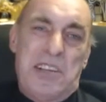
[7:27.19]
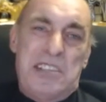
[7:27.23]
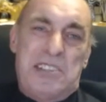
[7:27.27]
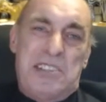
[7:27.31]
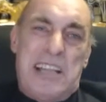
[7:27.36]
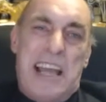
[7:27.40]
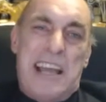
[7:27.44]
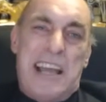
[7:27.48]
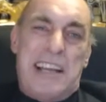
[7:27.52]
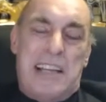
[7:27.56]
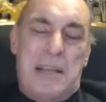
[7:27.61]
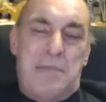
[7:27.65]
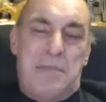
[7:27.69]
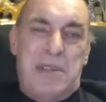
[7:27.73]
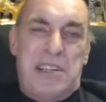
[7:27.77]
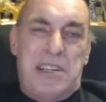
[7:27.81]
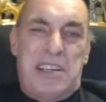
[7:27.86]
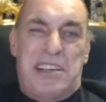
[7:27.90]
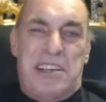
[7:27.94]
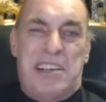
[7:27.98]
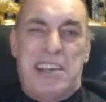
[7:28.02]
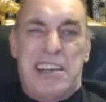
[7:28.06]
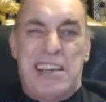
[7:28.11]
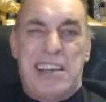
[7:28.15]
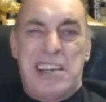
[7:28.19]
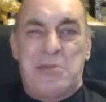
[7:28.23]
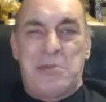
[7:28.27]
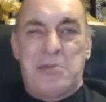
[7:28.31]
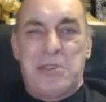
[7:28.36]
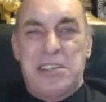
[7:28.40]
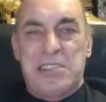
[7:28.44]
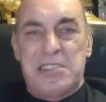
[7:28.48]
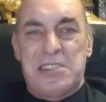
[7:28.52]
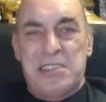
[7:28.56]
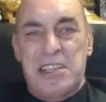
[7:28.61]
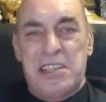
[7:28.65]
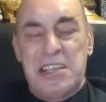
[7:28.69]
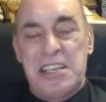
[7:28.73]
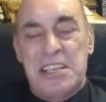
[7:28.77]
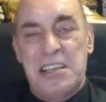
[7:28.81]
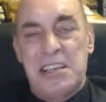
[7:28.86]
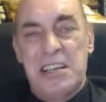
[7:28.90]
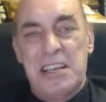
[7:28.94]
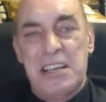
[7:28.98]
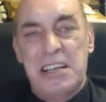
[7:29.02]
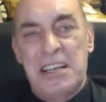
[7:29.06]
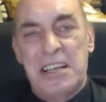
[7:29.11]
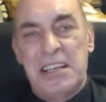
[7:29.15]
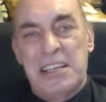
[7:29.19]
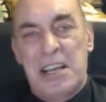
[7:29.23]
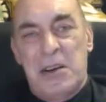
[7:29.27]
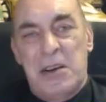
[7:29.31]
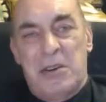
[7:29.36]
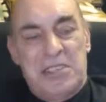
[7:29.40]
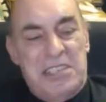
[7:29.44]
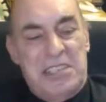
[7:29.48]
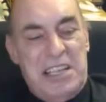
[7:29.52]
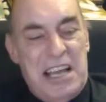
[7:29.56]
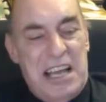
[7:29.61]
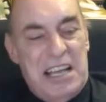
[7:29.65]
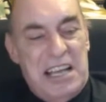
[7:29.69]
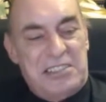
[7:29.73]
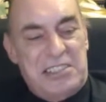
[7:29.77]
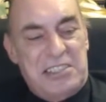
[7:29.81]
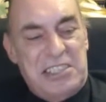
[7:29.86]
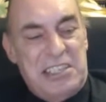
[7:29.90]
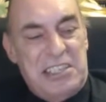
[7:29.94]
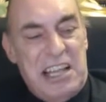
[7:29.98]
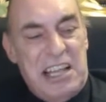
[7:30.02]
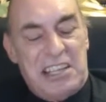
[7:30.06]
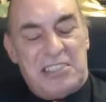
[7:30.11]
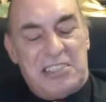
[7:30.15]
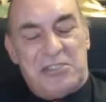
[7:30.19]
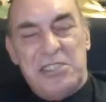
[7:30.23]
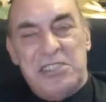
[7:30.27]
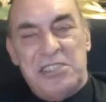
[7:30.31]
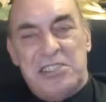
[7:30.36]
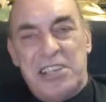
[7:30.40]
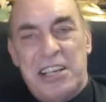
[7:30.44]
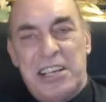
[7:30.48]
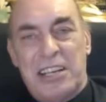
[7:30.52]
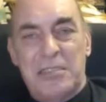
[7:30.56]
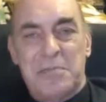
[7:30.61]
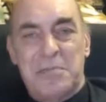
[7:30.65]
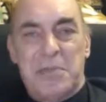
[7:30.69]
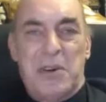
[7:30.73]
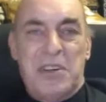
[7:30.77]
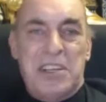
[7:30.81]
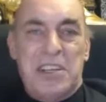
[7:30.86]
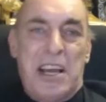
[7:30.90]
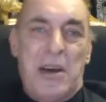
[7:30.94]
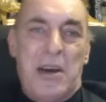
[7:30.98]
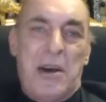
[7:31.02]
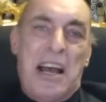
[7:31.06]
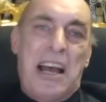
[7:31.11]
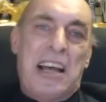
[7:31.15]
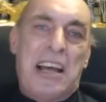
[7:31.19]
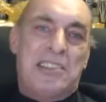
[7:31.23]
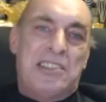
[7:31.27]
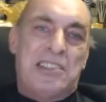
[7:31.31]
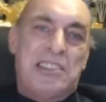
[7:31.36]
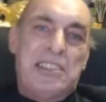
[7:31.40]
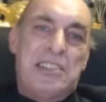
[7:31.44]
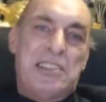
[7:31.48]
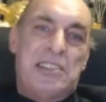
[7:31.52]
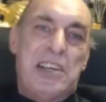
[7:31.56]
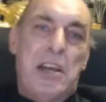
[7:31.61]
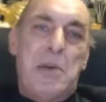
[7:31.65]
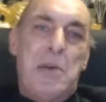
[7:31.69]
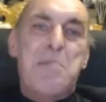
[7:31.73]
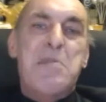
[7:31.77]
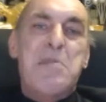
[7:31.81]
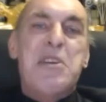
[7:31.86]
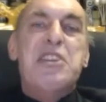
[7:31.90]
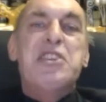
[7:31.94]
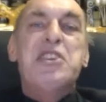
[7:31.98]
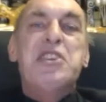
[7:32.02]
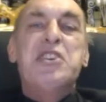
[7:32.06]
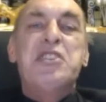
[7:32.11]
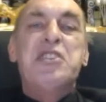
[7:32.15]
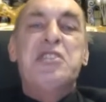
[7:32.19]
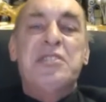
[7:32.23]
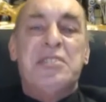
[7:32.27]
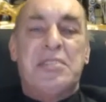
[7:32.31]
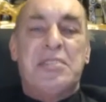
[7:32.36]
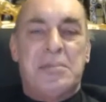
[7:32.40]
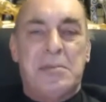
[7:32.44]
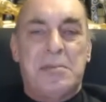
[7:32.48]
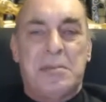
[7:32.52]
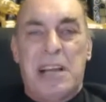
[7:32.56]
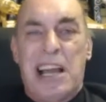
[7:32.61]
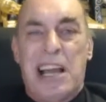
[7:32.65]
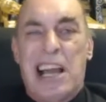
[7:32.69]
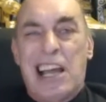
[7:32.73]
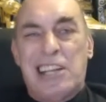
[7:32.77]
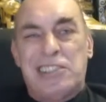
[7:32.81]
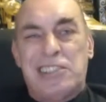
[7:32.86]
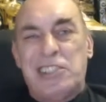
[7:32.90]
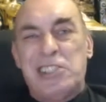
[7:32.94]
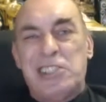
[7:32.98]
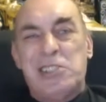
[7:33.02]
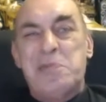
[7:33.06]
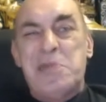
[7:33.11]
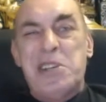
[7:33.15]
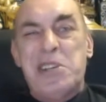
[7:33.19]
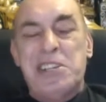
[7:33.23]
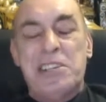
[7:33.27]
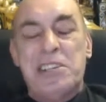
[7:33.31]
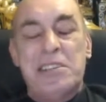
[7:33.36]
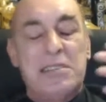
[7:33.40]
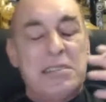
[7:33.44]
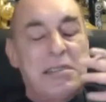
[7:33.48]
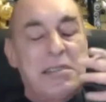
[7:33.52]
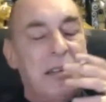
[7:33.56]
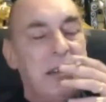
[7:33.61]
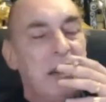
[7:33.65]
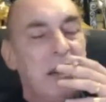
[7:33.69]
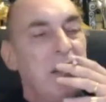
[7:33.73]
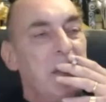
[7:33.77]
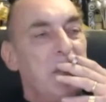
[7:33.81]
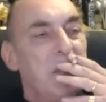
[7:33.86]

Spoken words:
He's taken a bit of kicking recently, on the Archie Luxury channel by, Archie's, minions. Archie's minions.